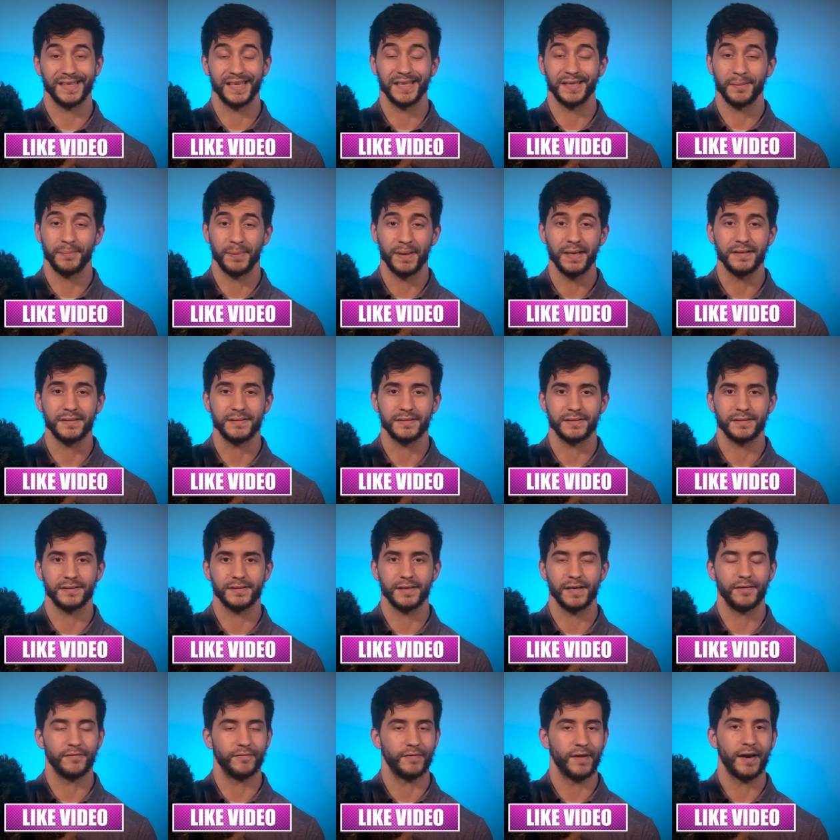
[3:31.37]
it depends.
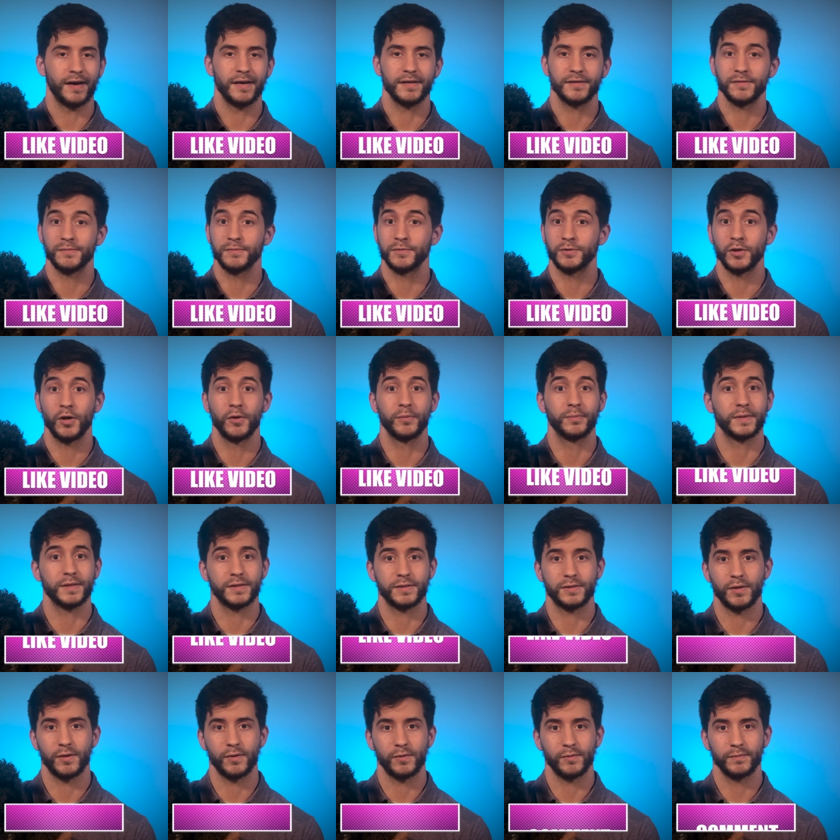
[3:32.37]
It varies from soap to
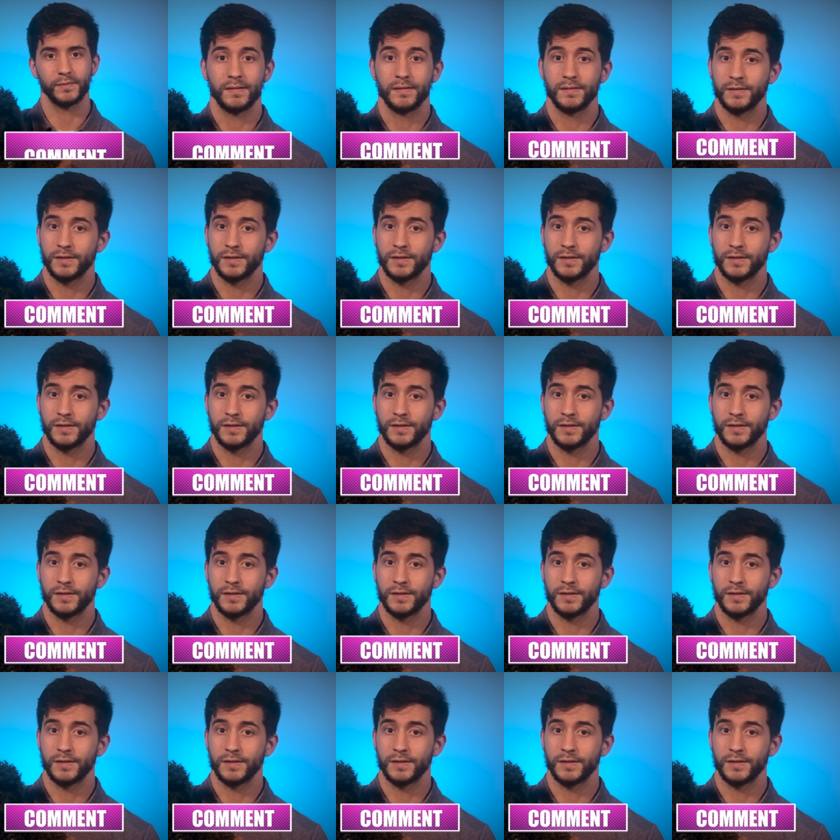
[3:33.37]
soap.